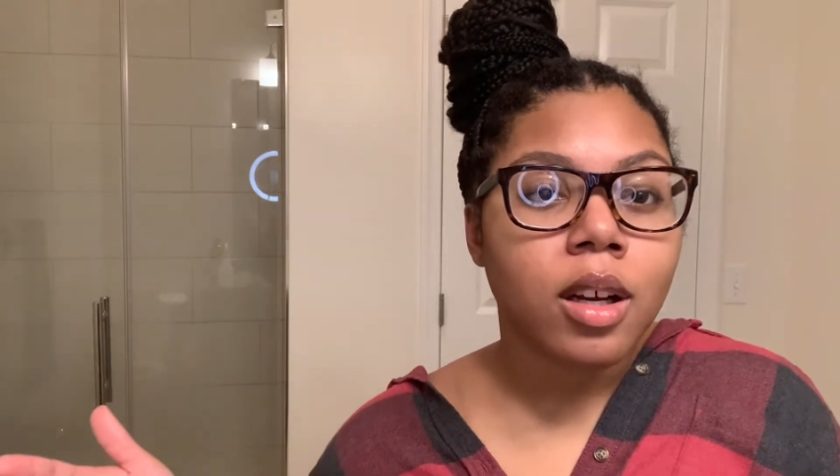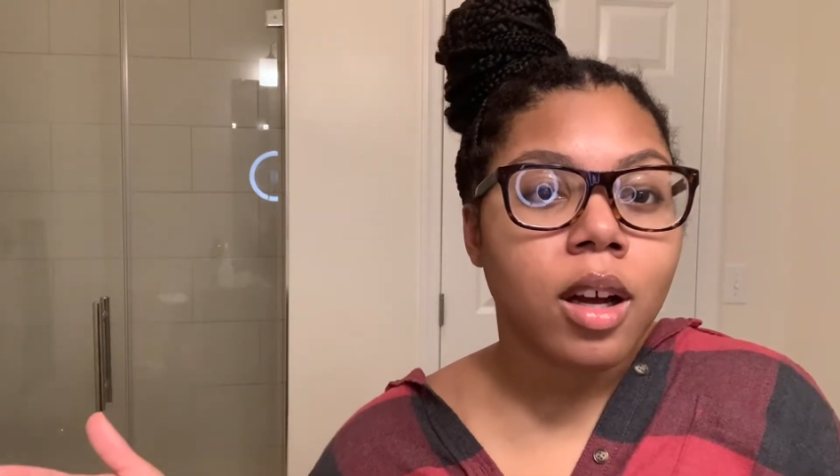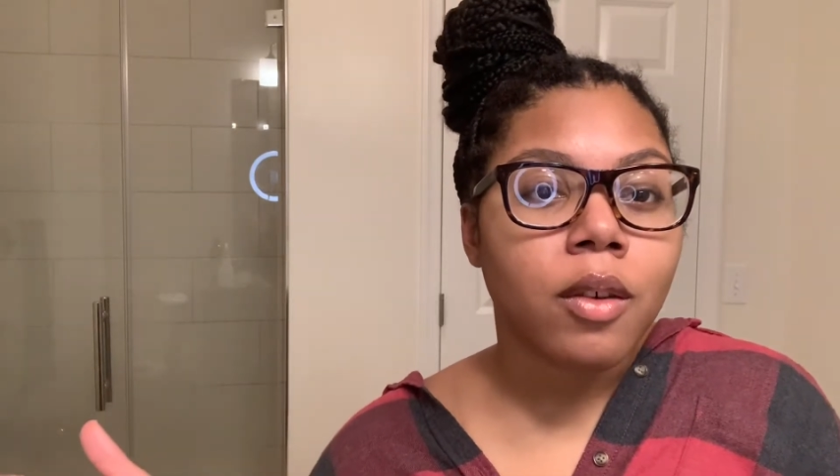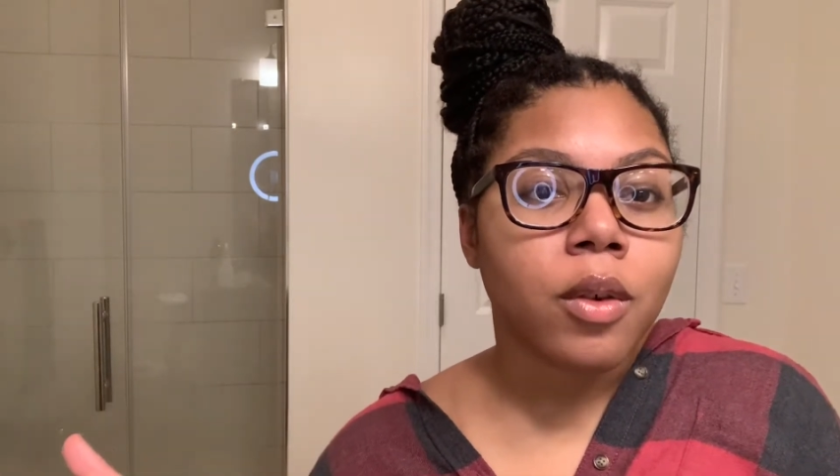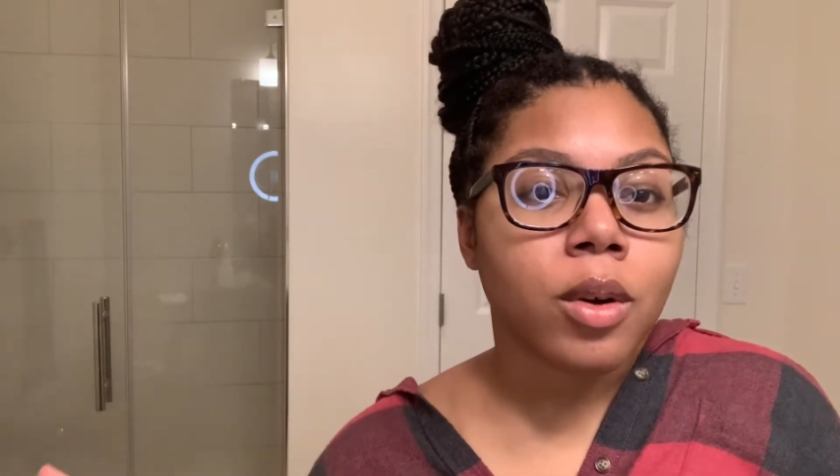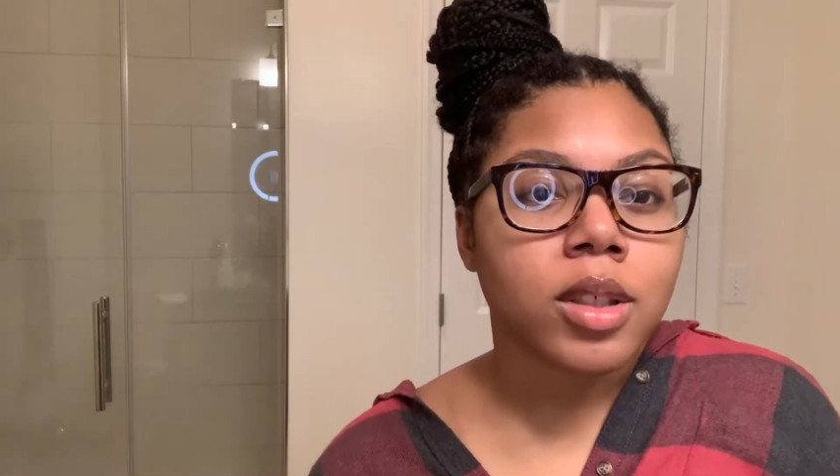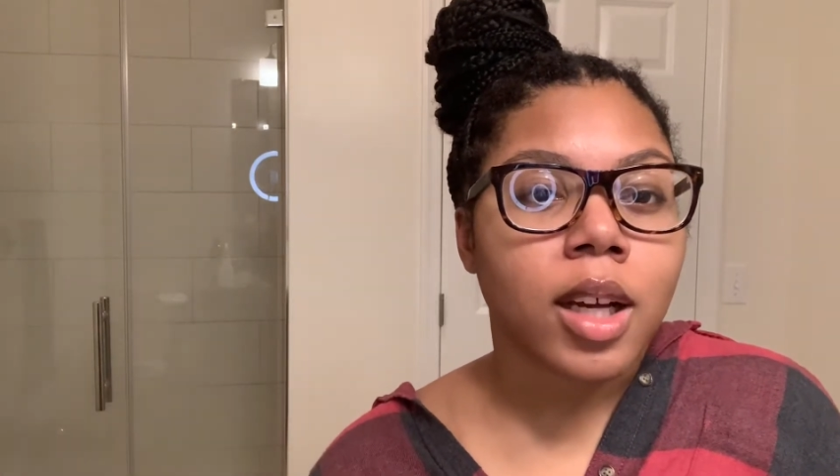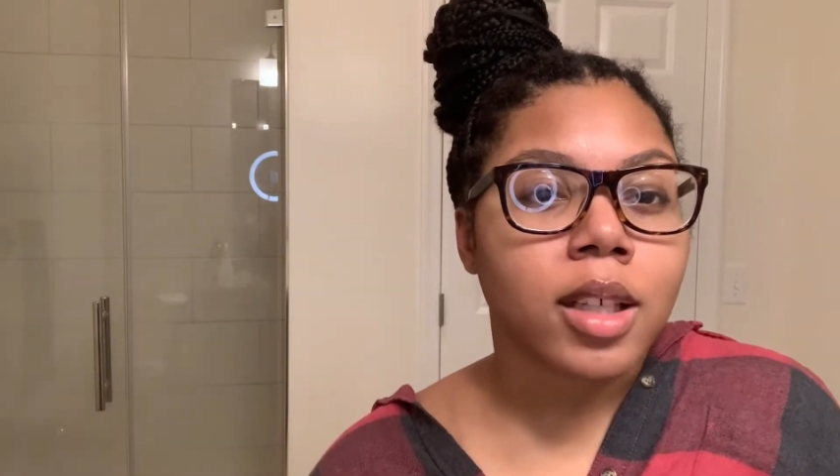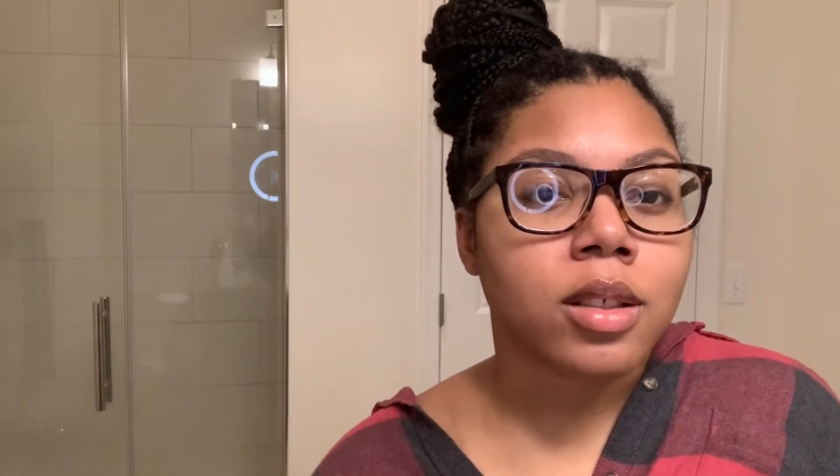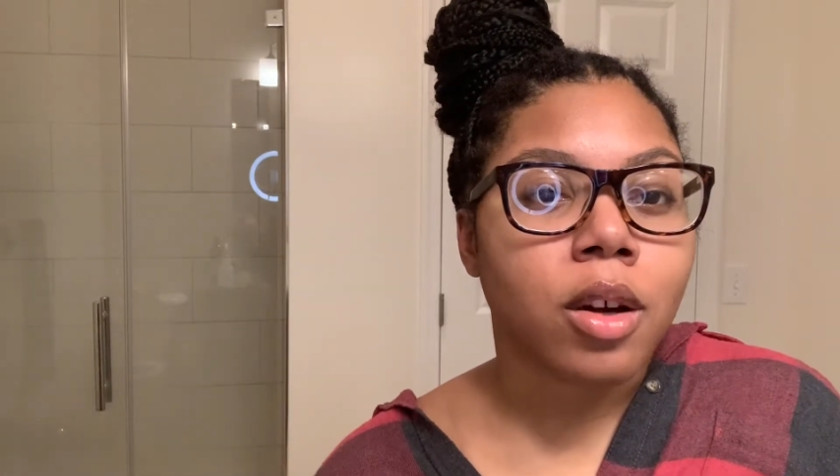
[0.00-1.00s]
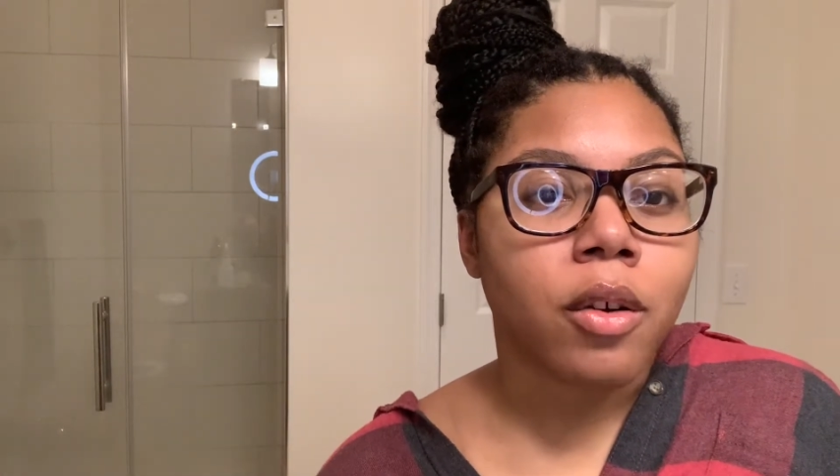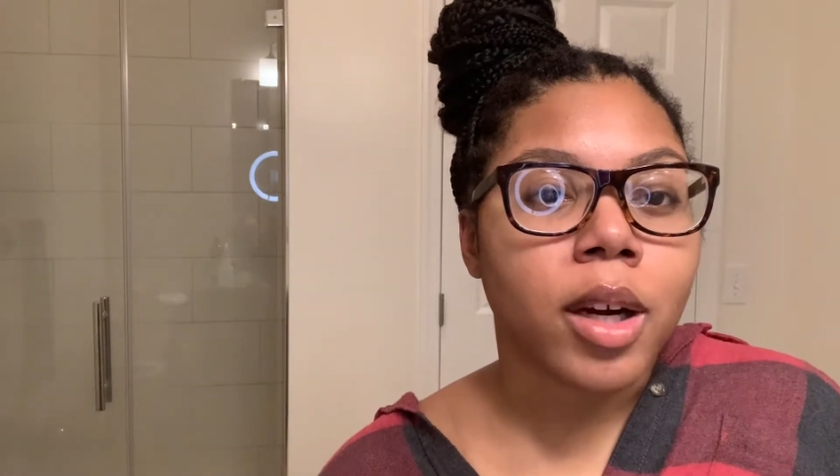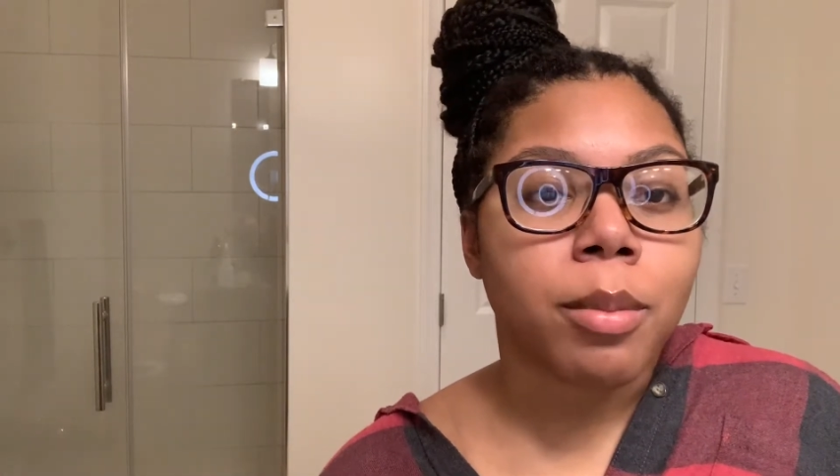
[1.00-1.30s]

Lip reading: of course, like it's a great